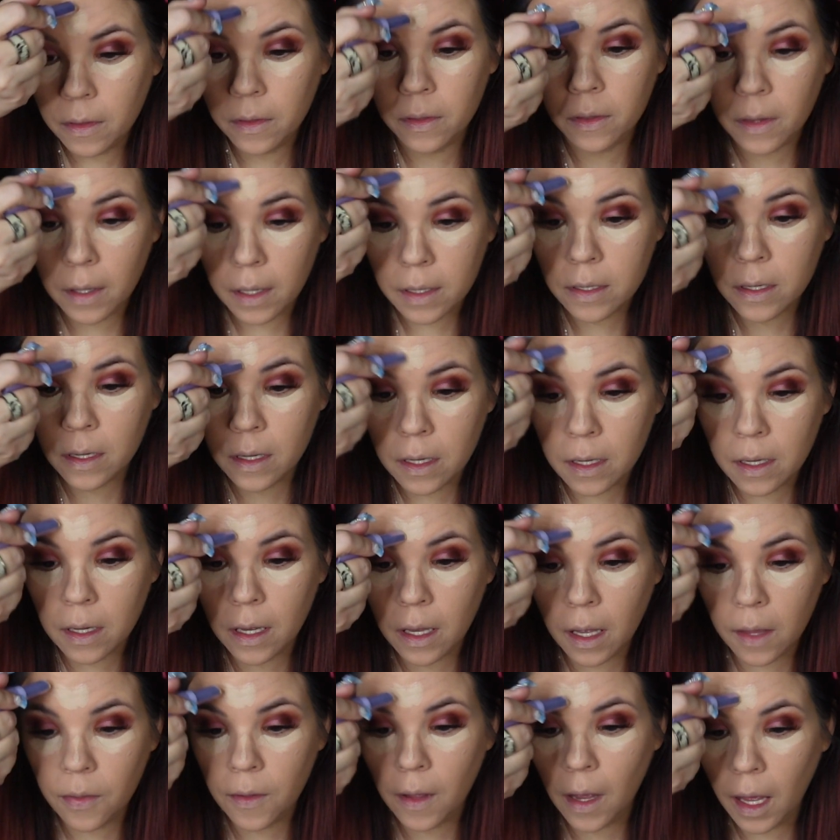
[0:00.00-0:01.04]

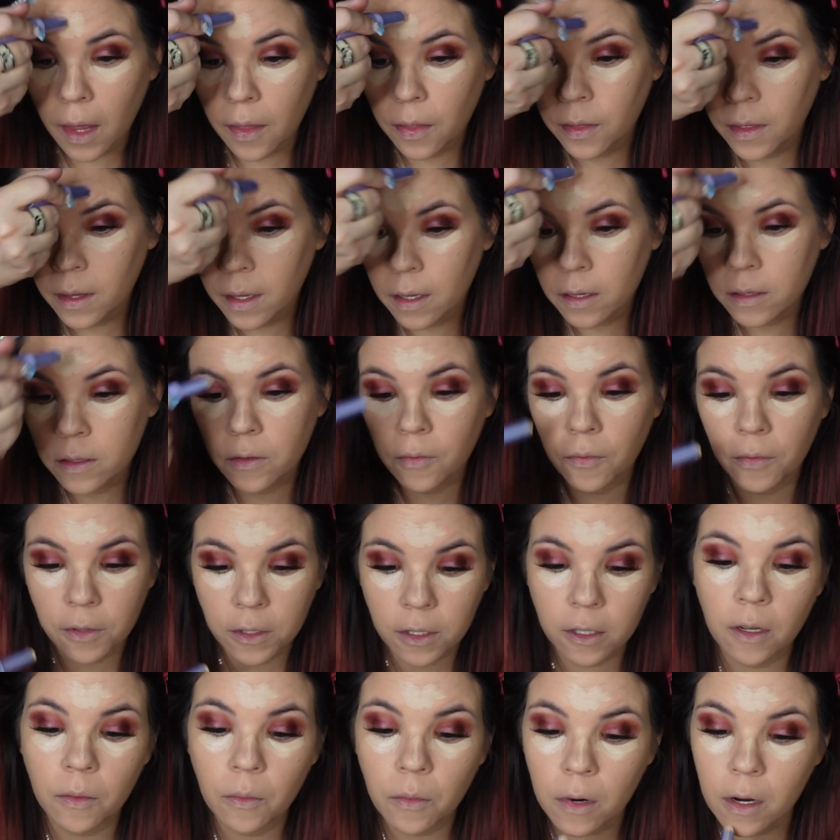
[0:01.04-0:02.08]
This, for
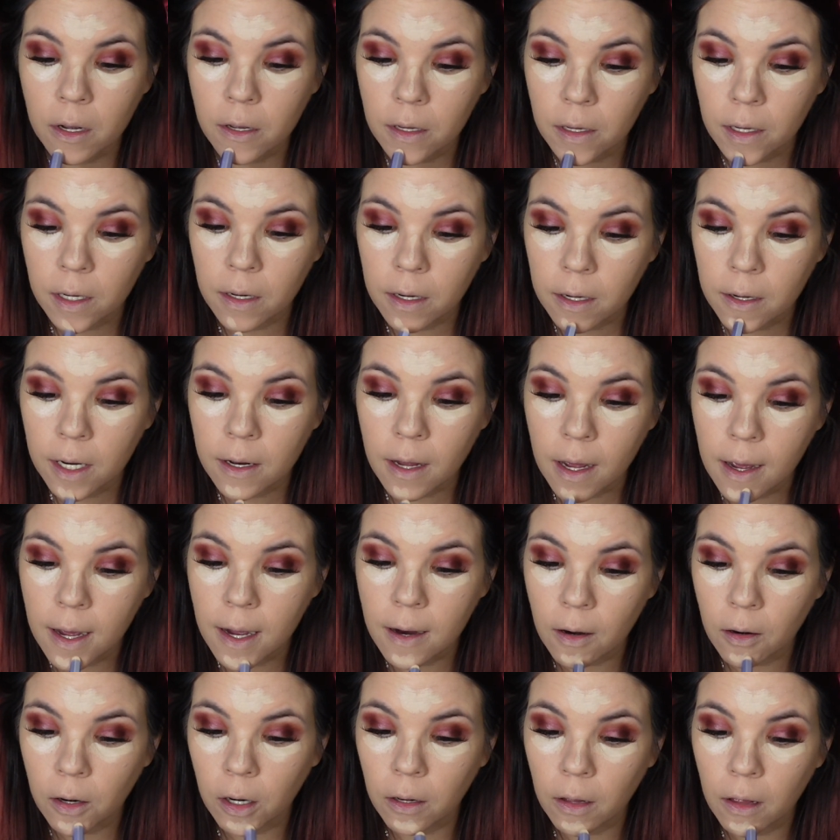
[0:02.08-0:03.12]
some reason, it
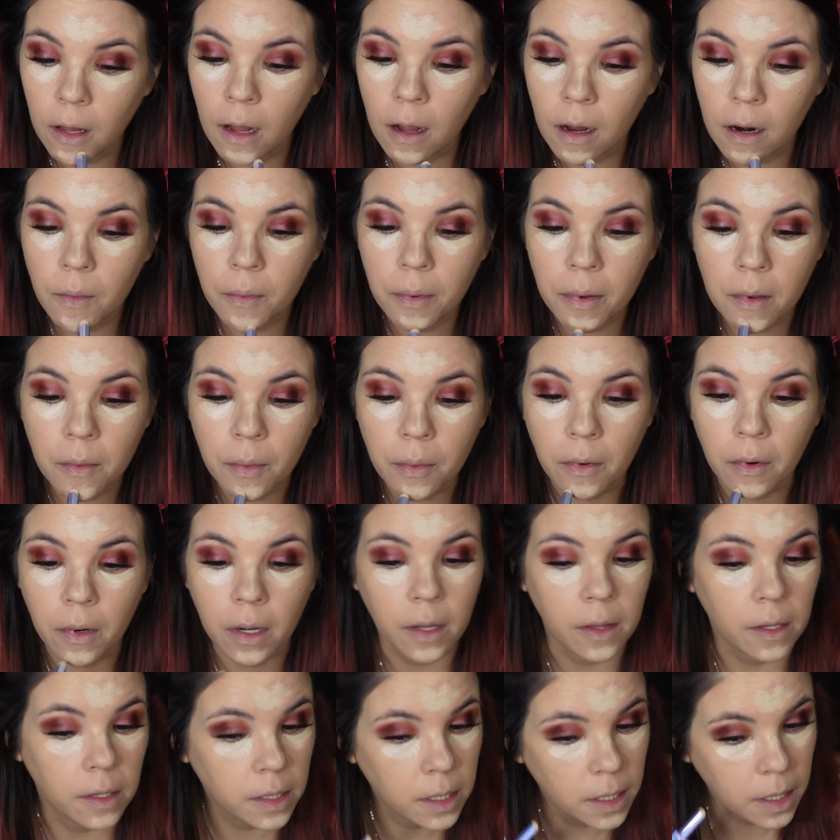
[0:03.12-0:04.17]
angered a lot of people
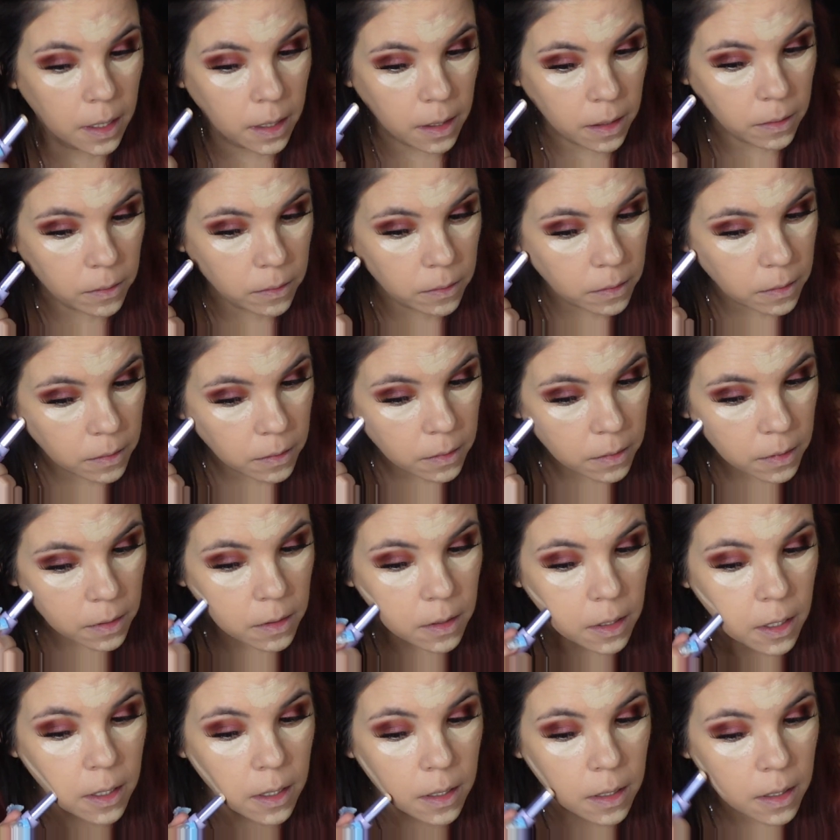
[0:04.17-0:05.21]
in the town,
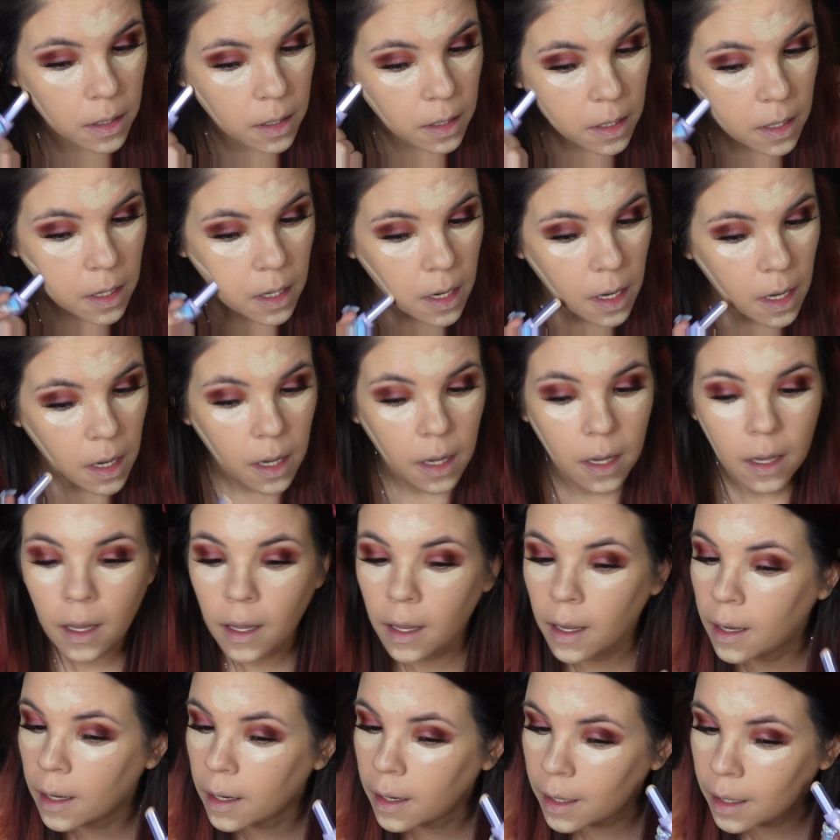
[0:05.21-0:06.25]
okay?
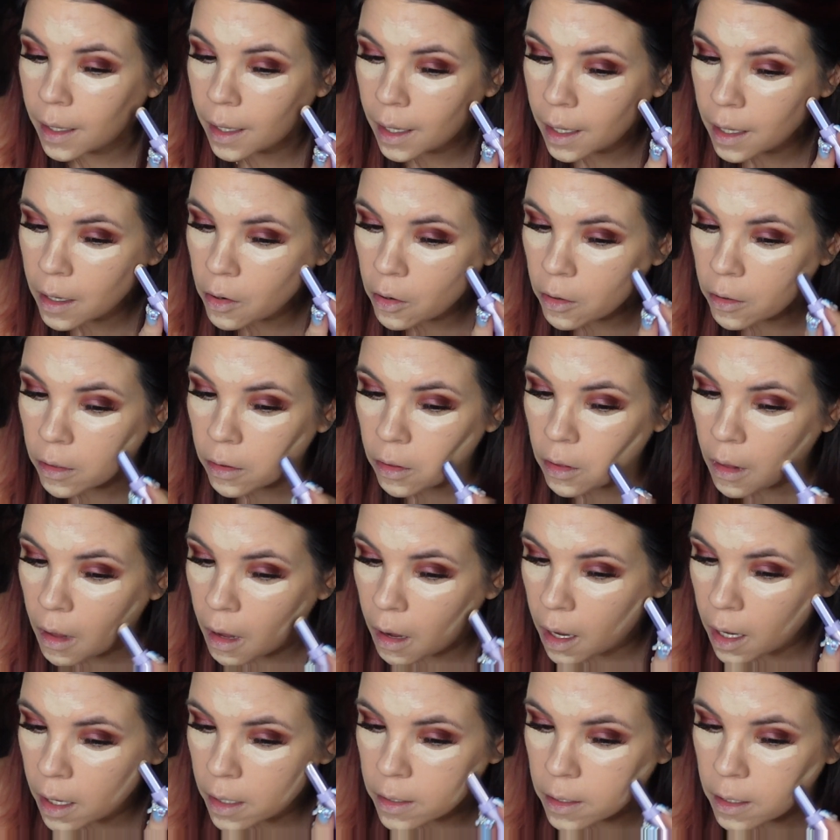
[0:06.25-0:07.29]
And it angered a
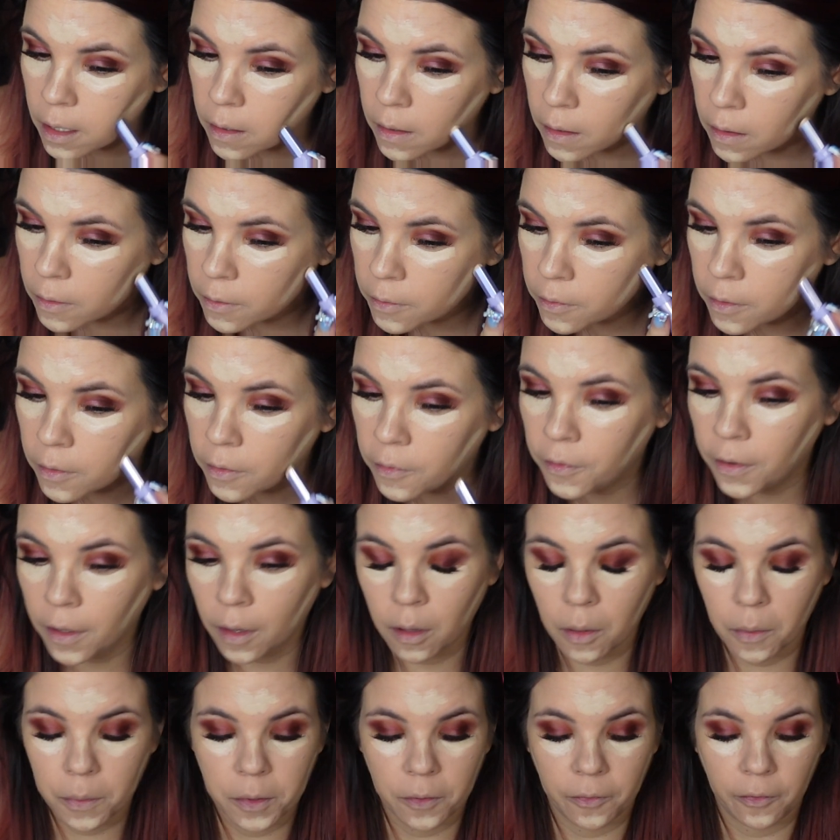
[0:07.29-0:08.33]
lot of
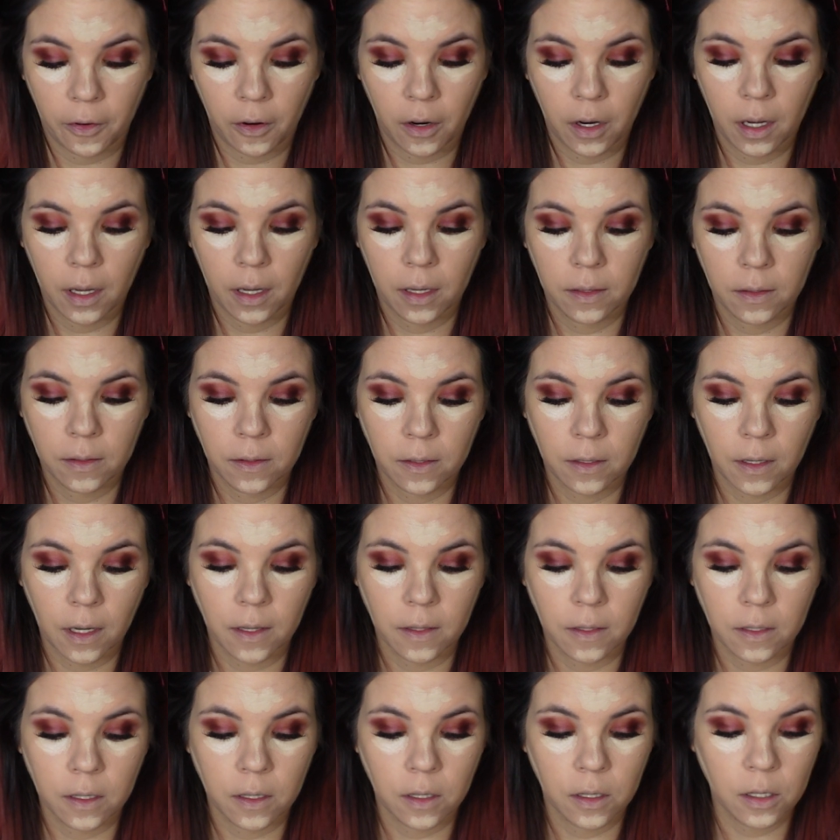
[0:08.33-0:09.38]
Philip's friends.
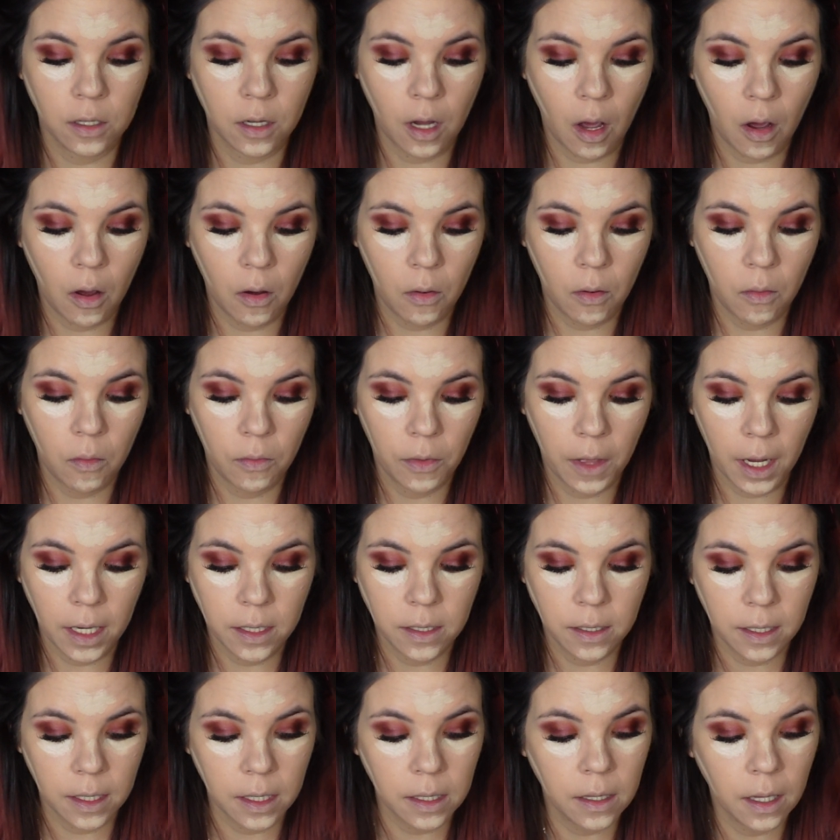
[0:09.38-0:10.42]
And so they
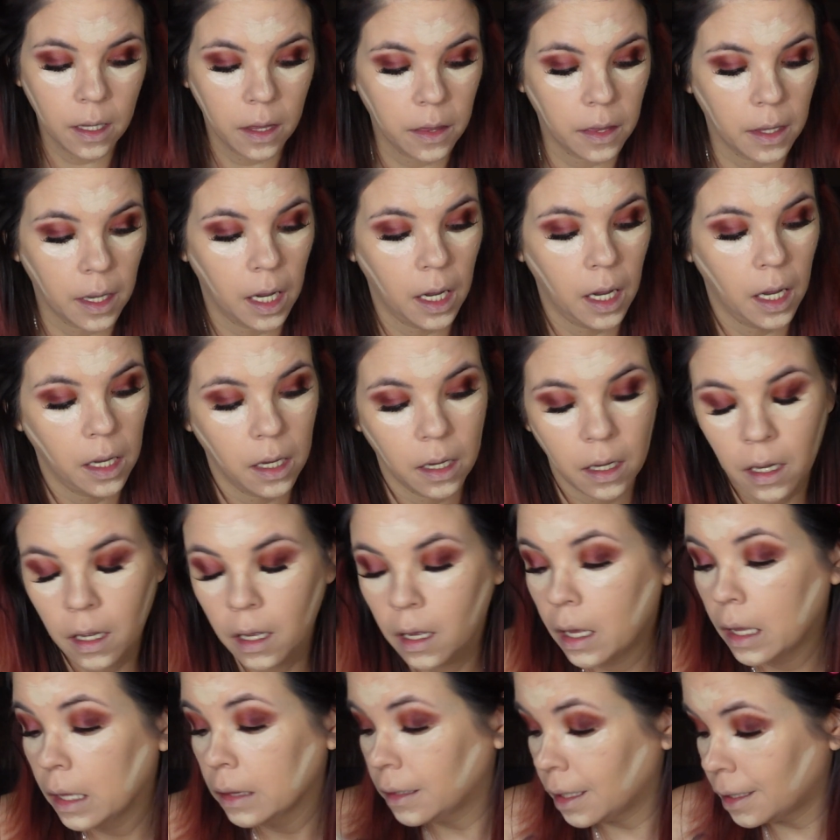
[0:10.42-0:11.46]
did the
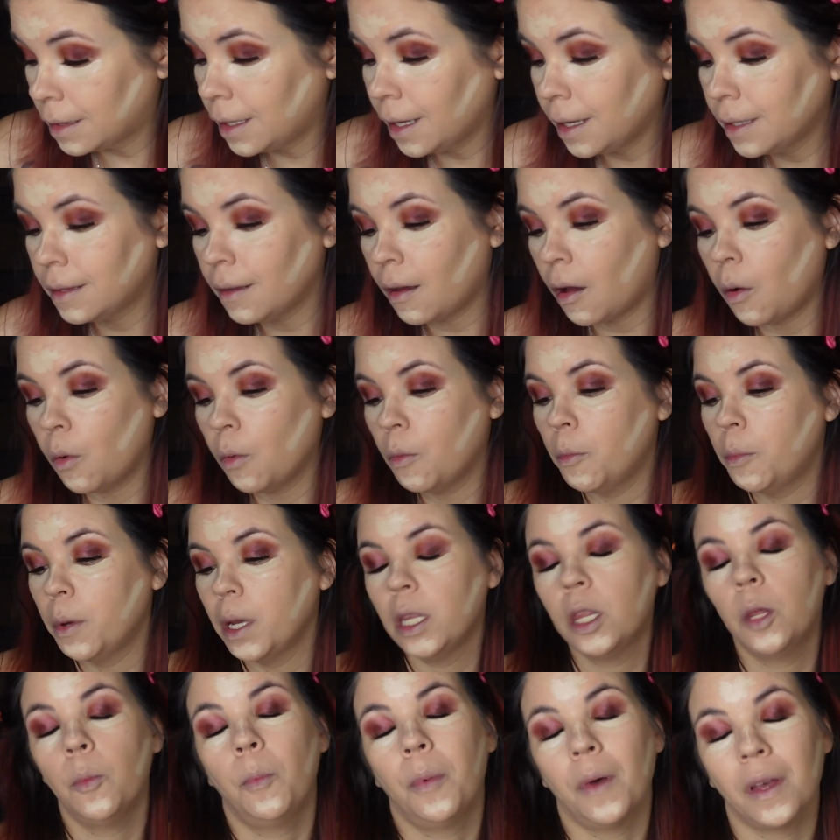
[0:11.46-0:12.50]
thing that they thought would be
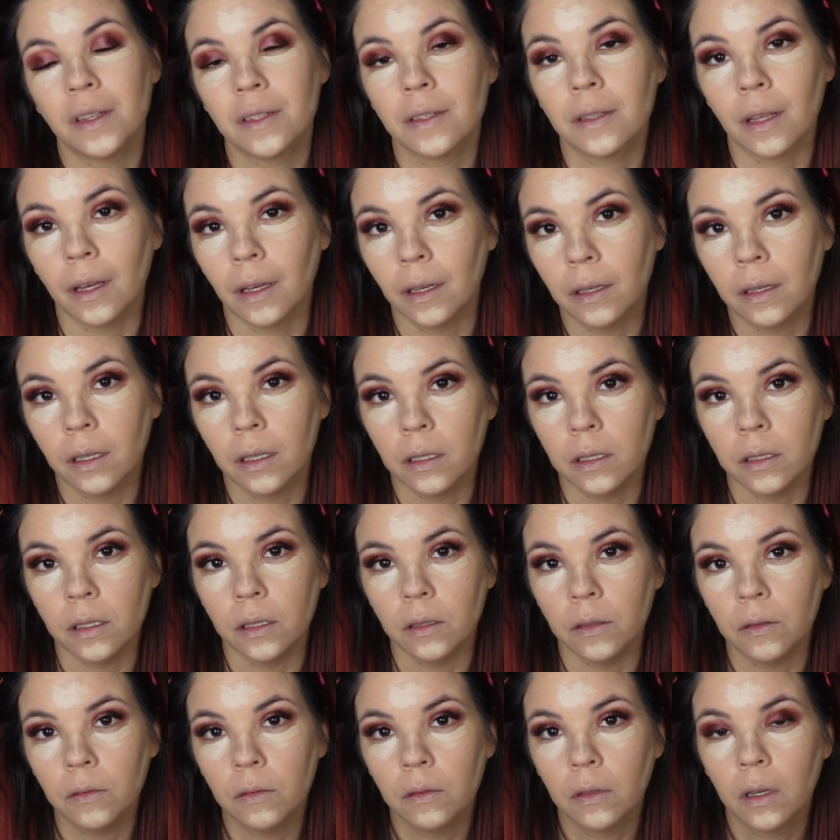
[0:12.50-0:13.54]
the best thing to
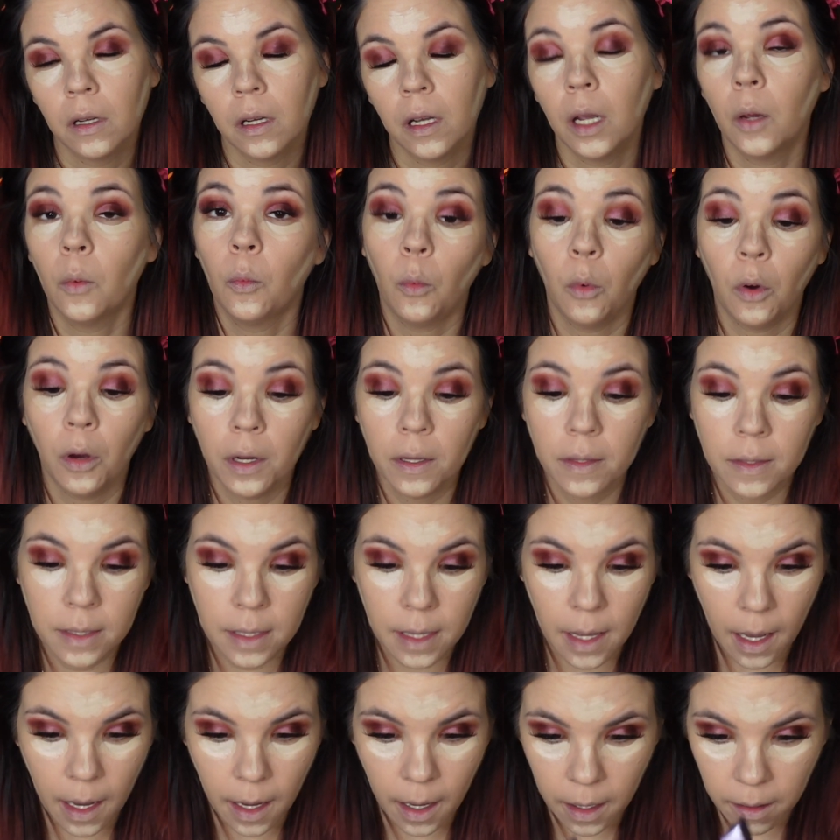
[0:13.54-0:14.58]
do. And what's
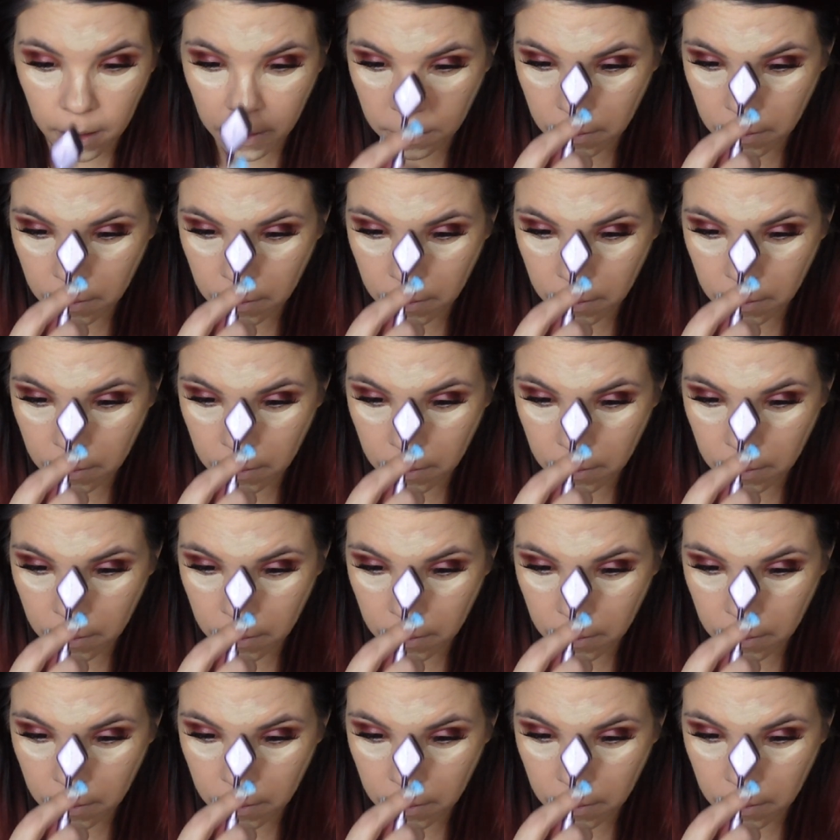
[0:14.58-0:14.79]
that?